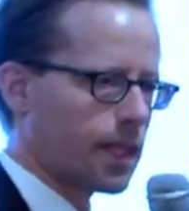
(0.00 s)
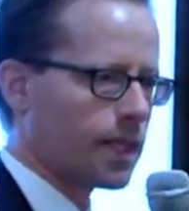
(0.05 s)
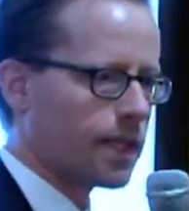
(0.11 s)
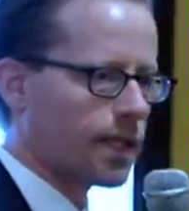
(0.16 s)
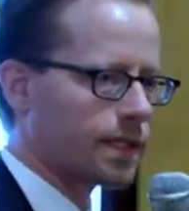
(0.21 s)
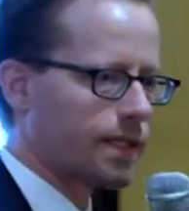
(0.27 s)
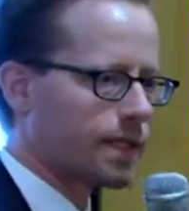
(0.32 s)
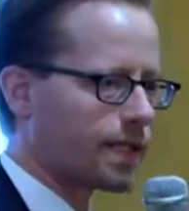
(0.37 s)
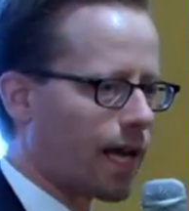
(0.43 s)

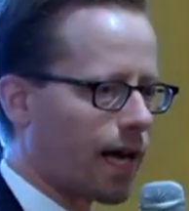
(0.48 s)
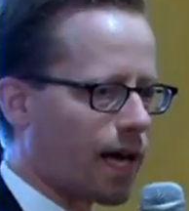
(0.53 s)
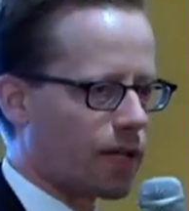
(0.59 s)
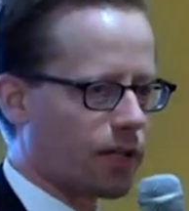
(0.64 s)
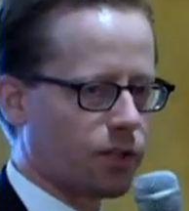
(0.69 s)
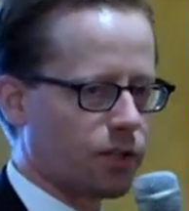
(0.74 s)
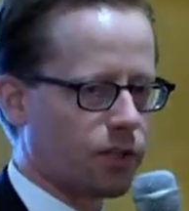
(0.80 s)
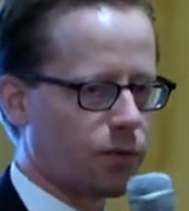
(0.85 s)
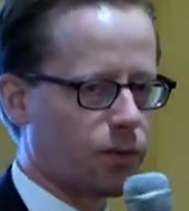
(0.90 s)
That's
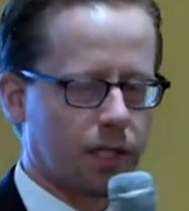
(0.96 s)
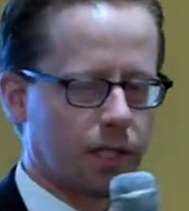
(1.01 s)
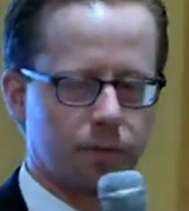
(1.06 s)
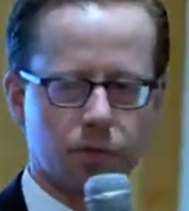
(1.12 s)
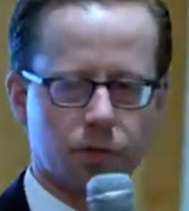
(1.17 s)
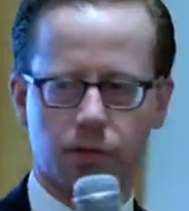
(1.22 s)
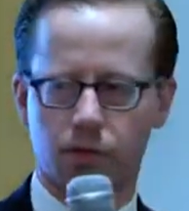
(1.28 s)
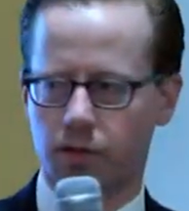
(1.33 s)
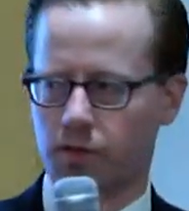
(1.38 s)
not a good way to
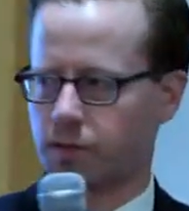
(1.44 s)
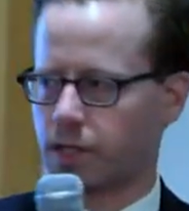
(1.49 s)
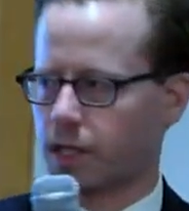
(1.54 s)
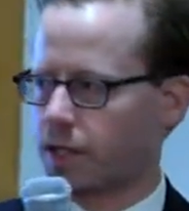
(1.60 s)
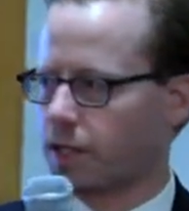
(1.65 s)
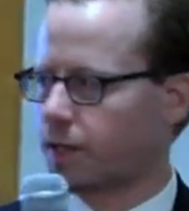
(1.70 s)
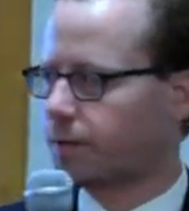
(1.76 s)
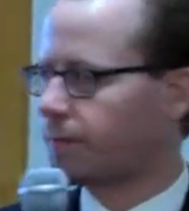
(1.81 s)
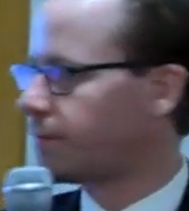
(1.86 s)
preserve
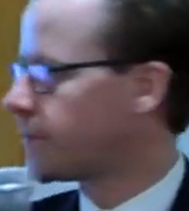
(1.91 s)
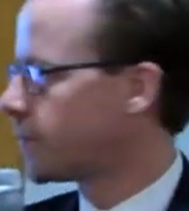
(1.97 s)
data.